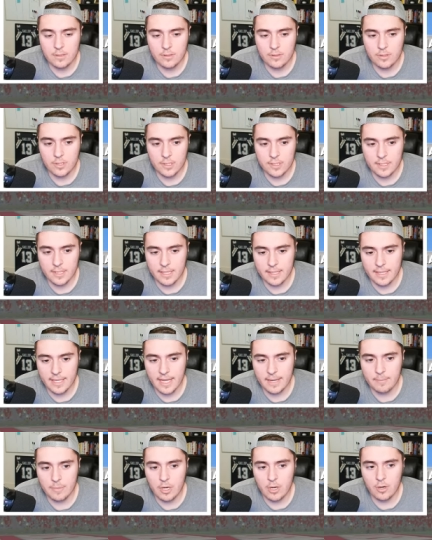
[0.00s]
Just like
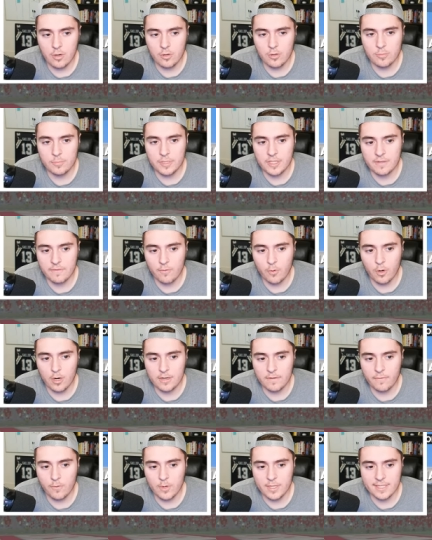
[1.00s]
that, Mahomes,
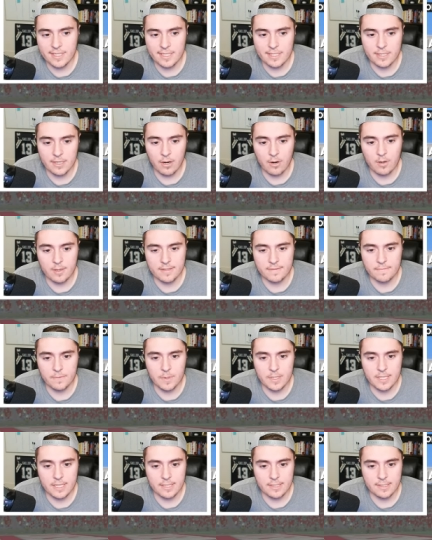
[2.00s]
446 yards and four
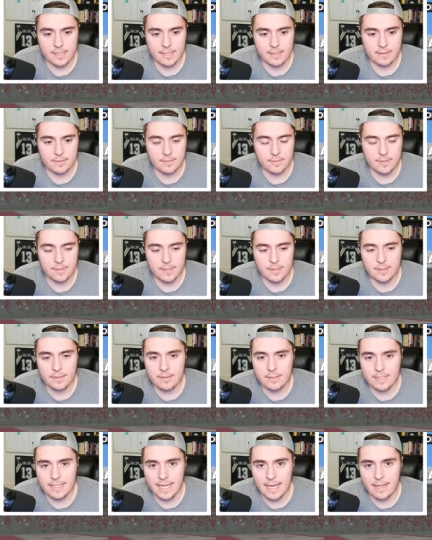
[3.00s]
touchdowns,
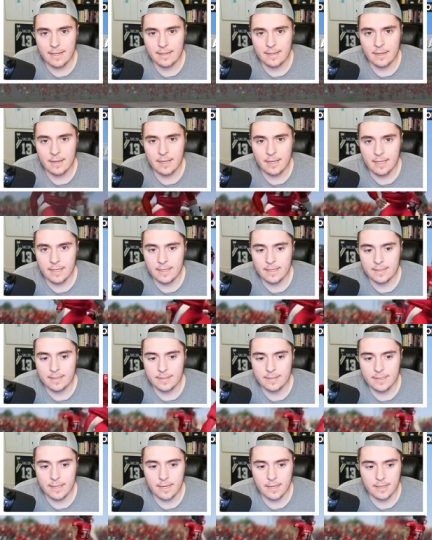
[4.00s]
getting it
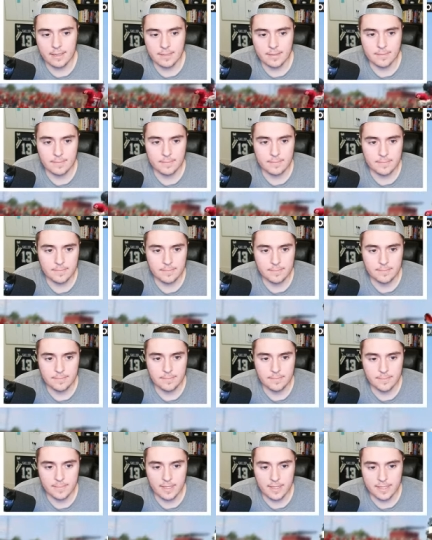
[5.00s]
done.
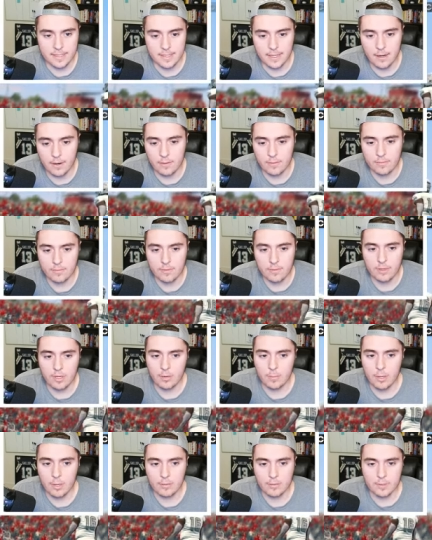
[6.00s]
Let's go.
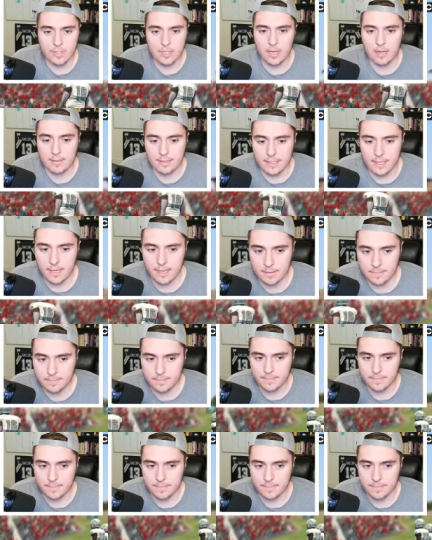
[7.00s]
Lobos on top.